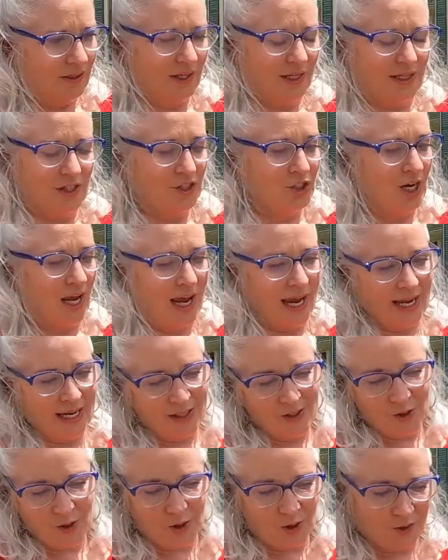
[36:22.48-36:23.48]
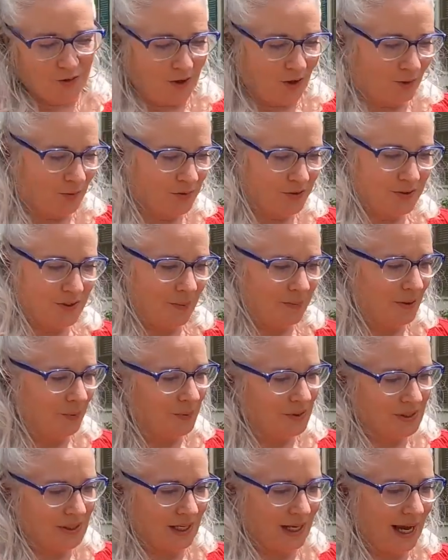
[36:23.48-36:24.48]
going to change or
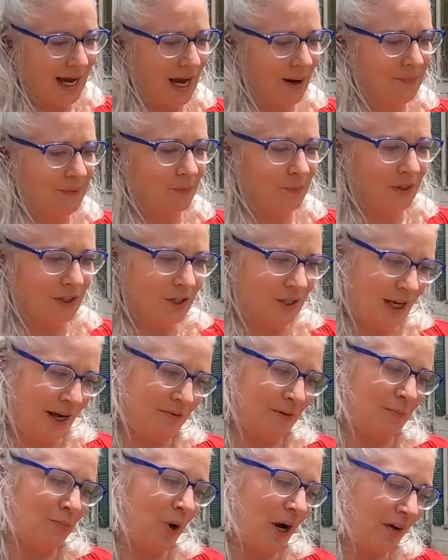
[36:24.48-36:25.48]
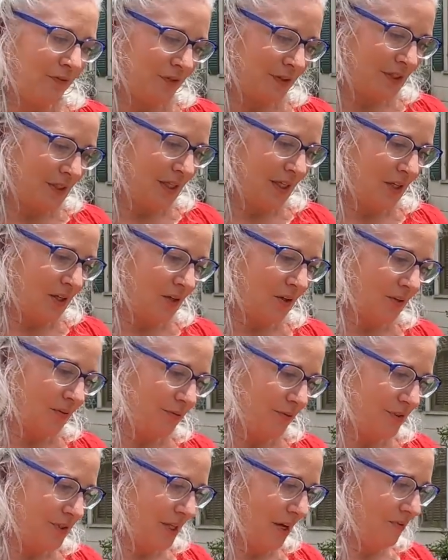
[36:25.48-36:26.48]
something was going to happen, we couldn't have the breakfast here
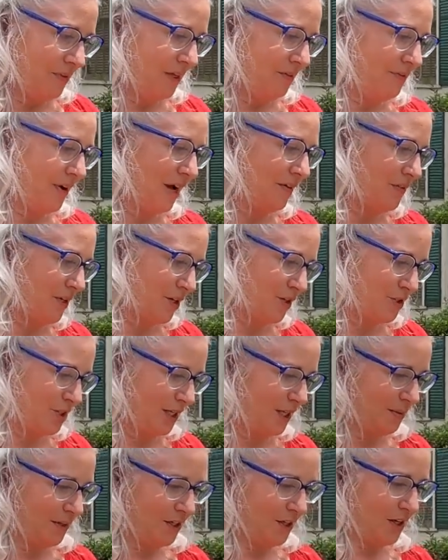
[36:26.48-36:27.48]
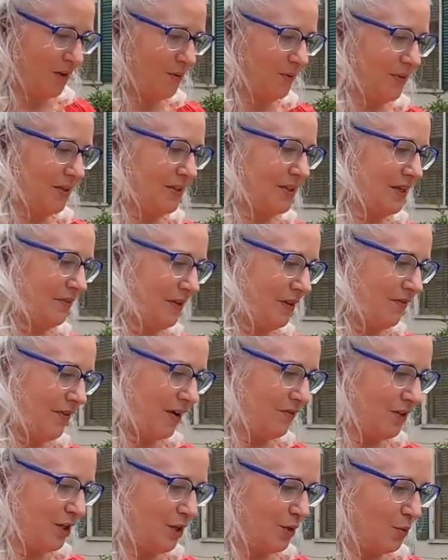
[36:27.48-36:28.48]
for 75 years. And, the
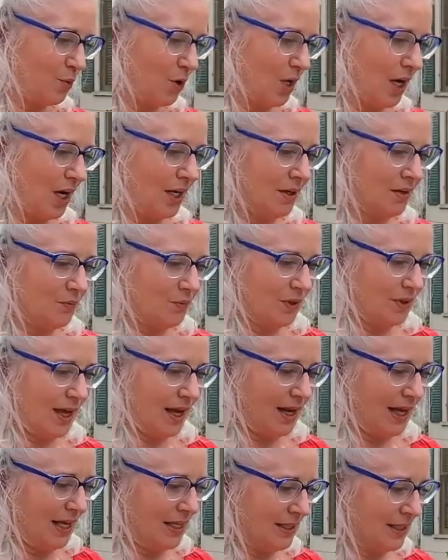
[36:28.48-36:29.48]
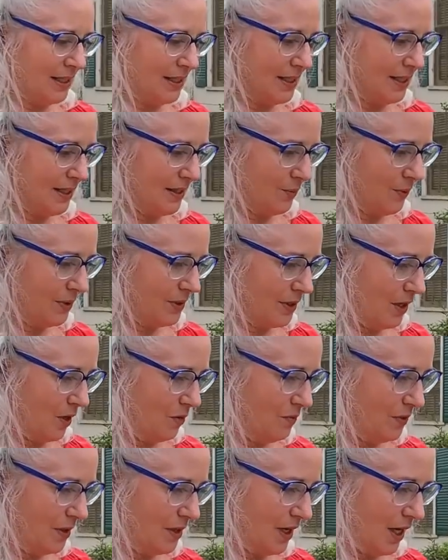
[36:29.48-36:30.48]
75-year run that ended with
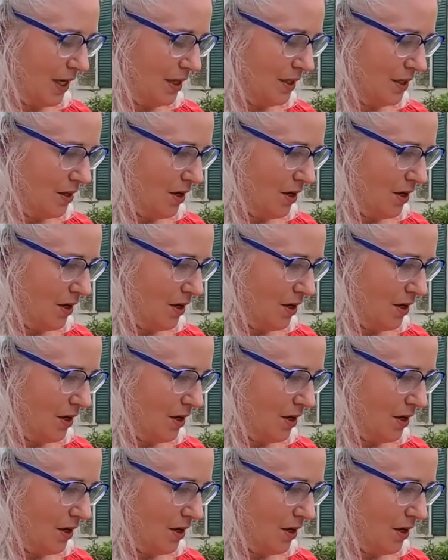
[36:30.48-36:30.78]
COVID,